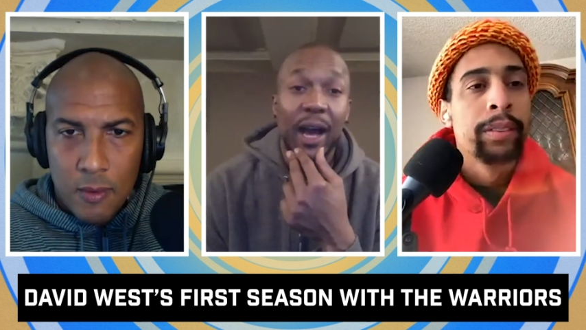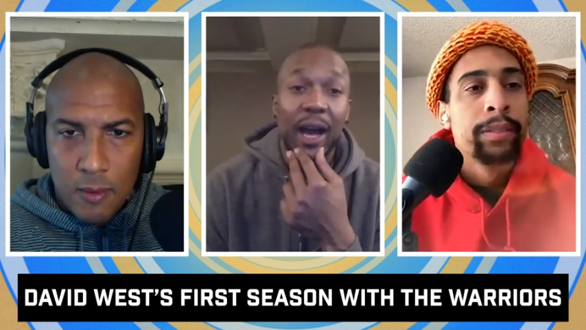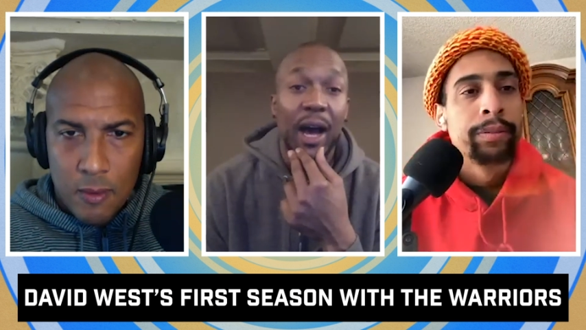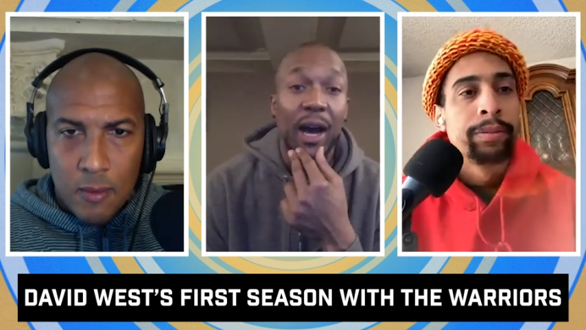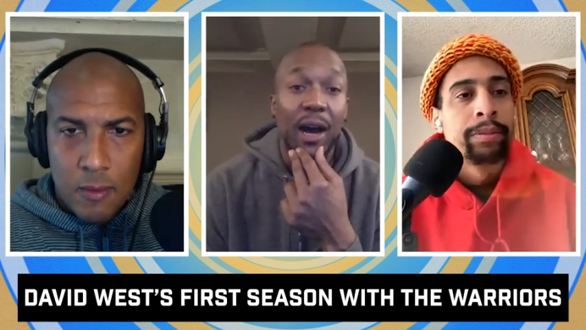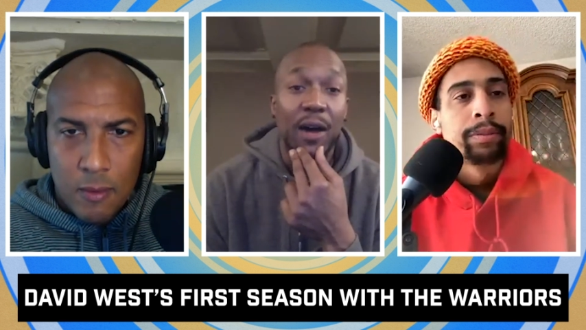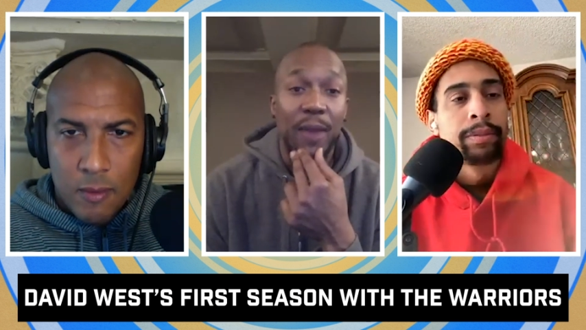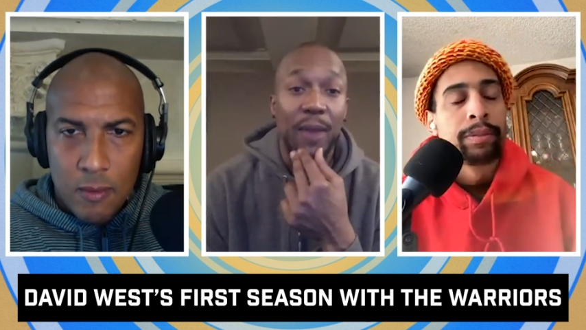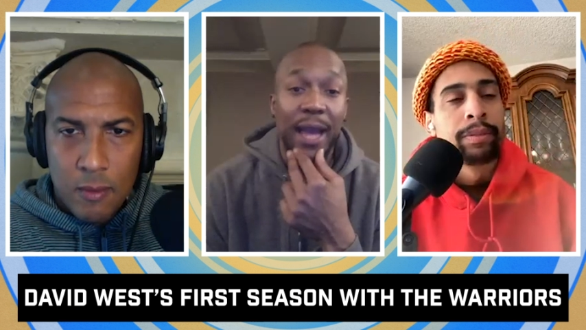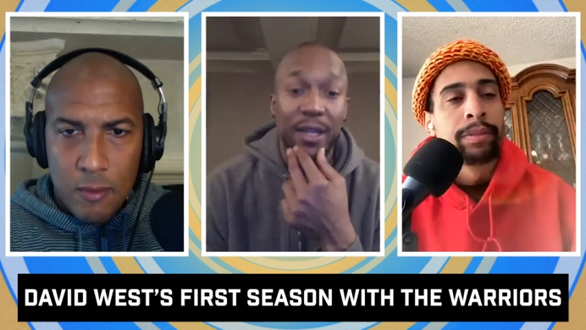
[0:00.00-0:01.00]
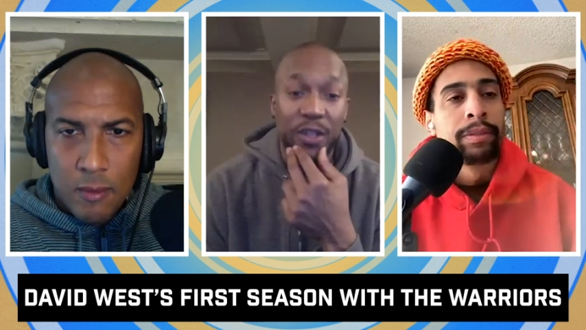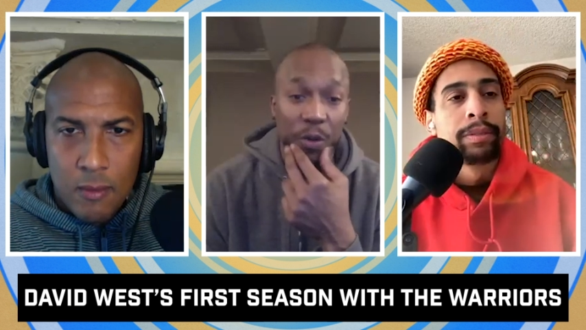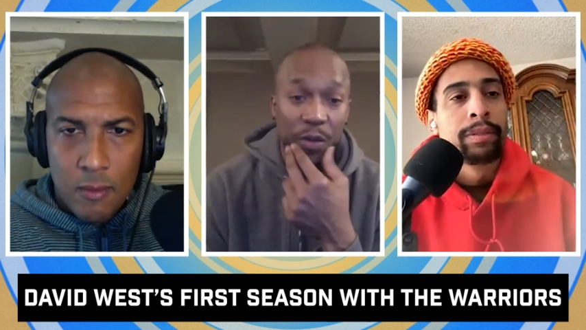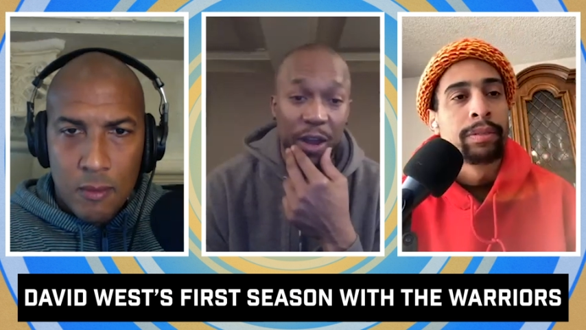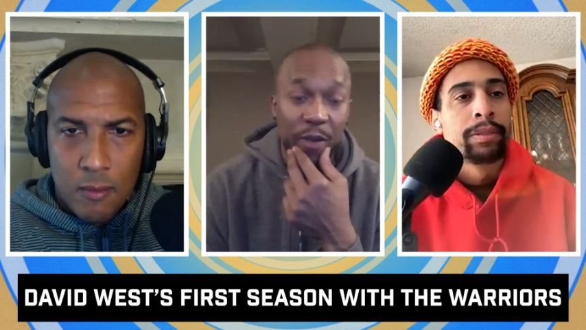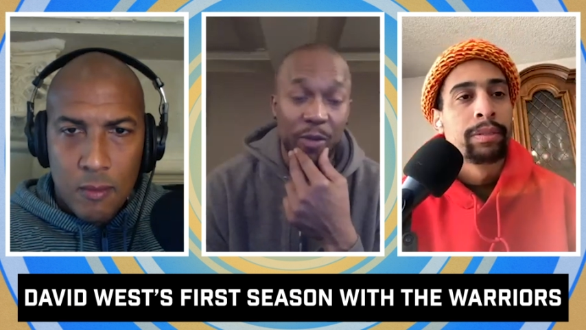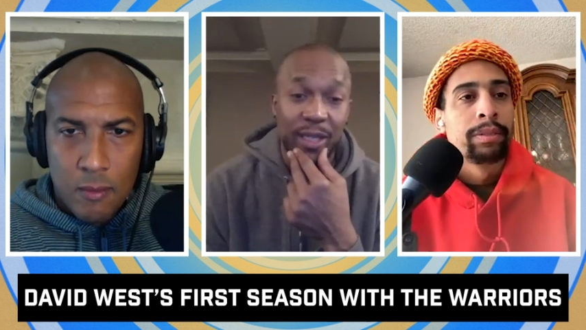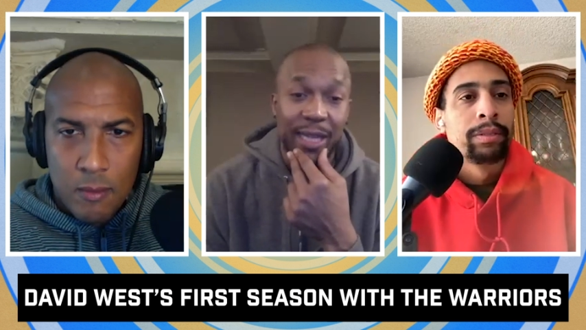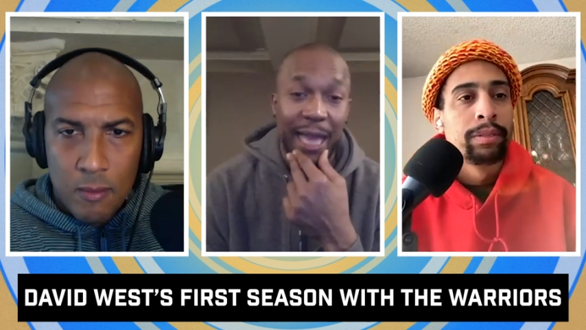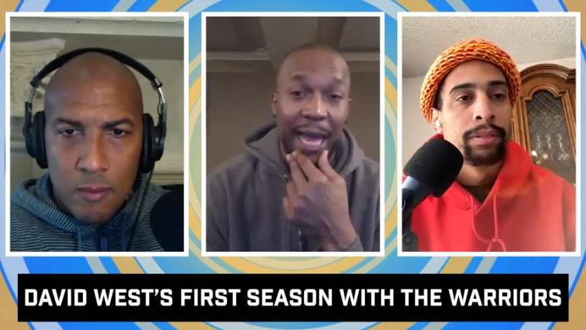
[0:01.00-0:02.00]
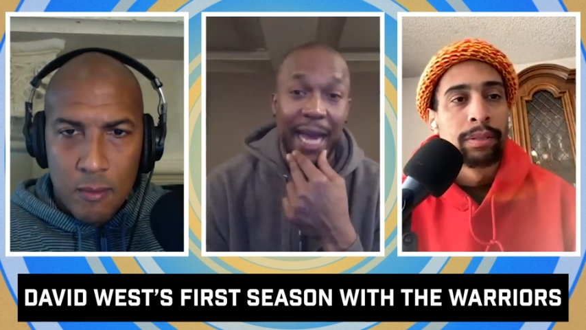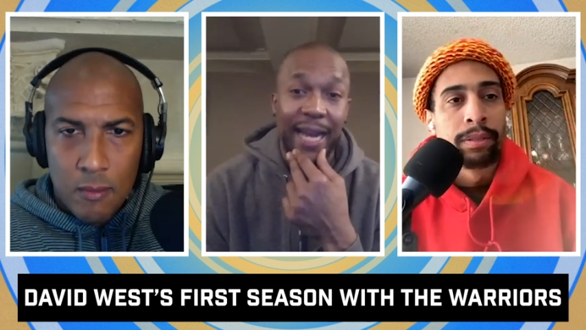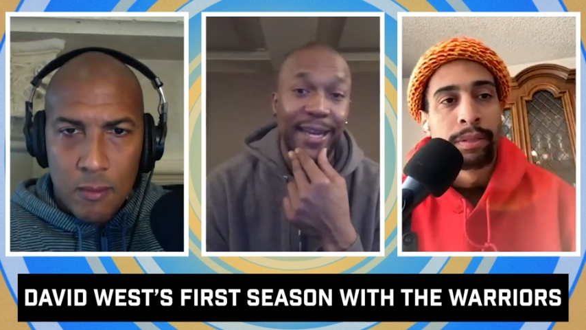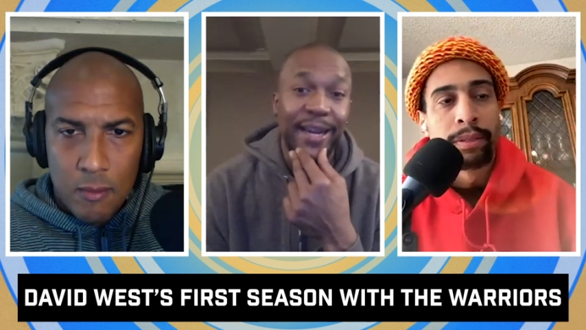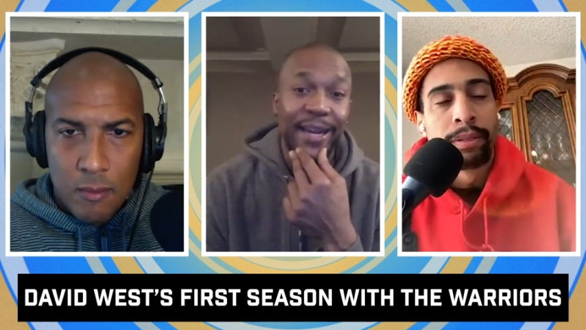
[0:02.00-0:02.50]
Speaker 1: um, and so there was like,